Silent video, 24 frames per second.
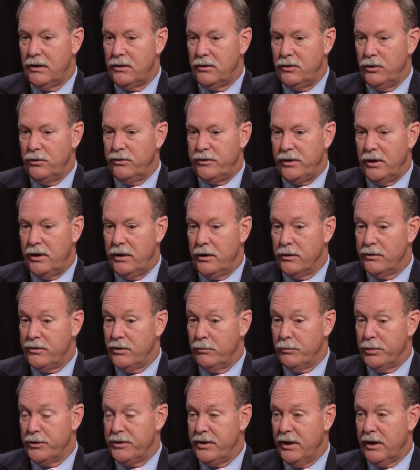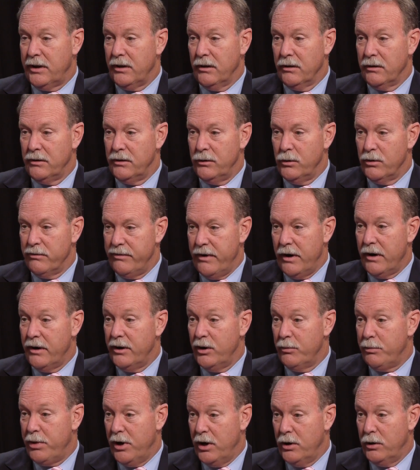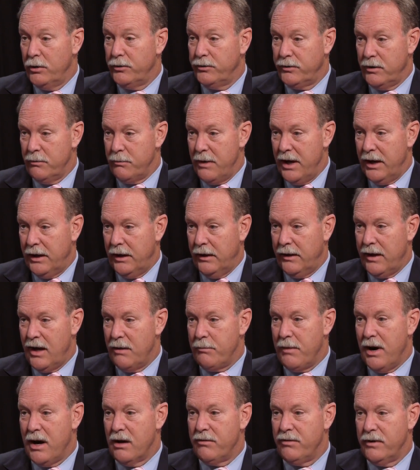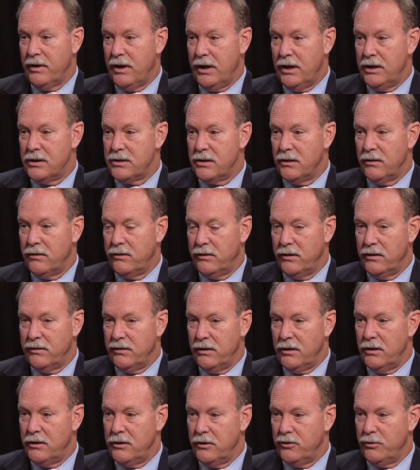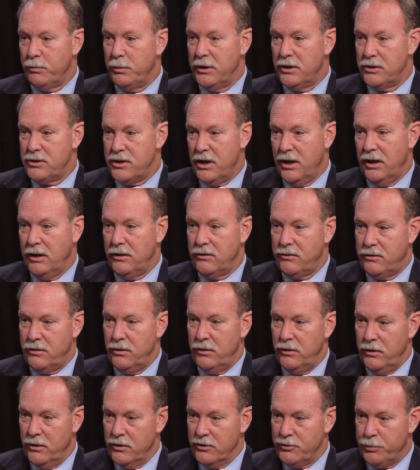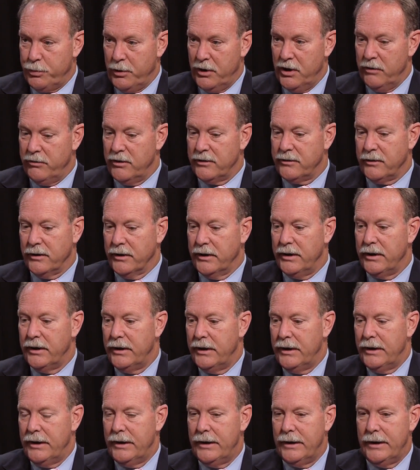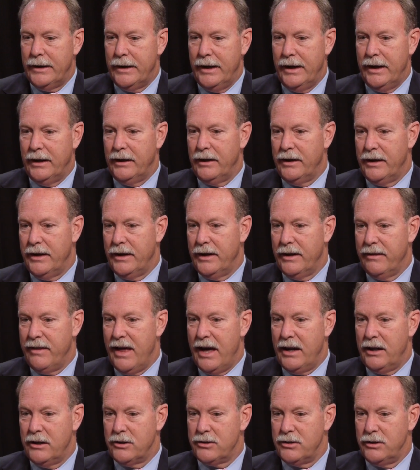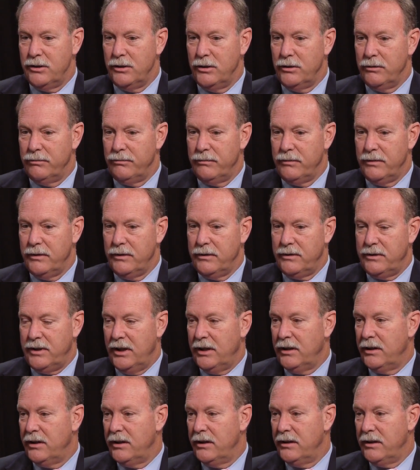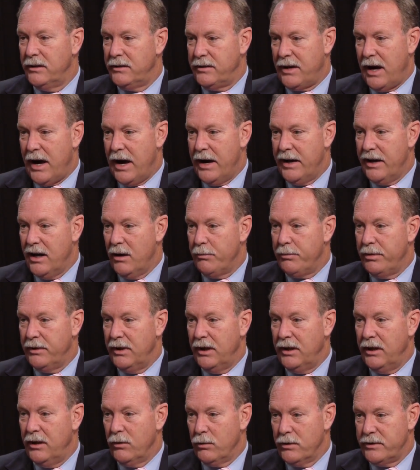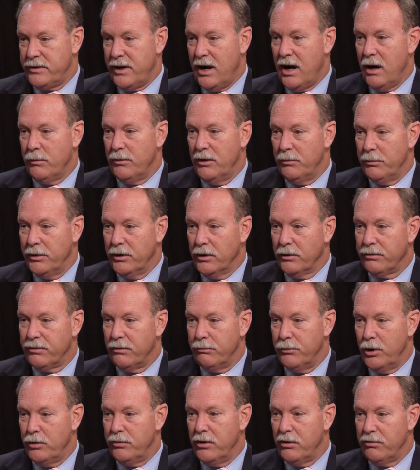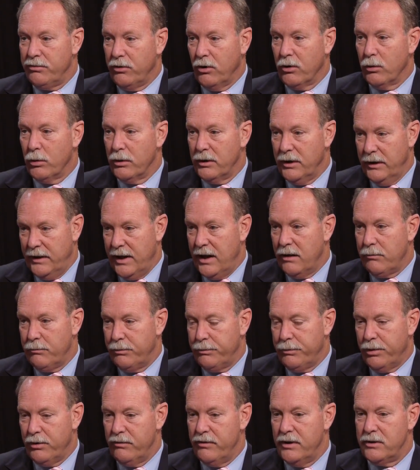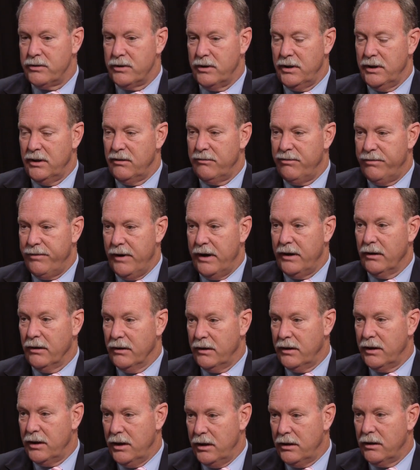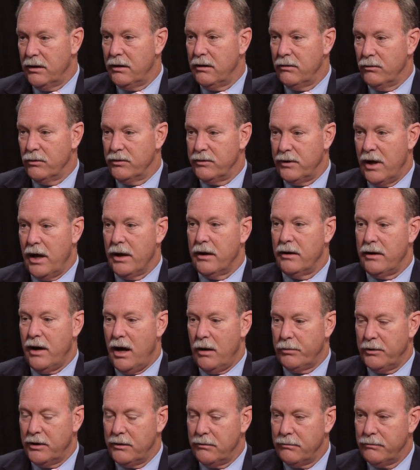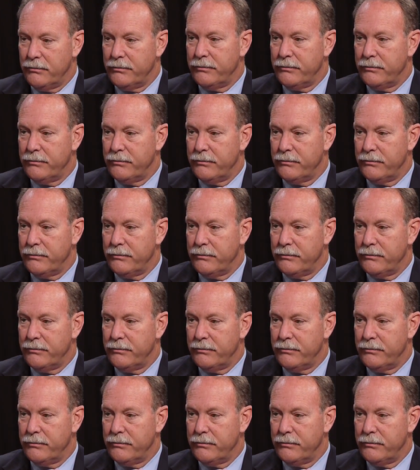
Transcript: 2 senators in particular, who were very opposed to making that modification since it had just been changed 2 years previously. And that issue tended to tie up any retirement bill from moving forward, and that provision did fail in the end and was not adopted.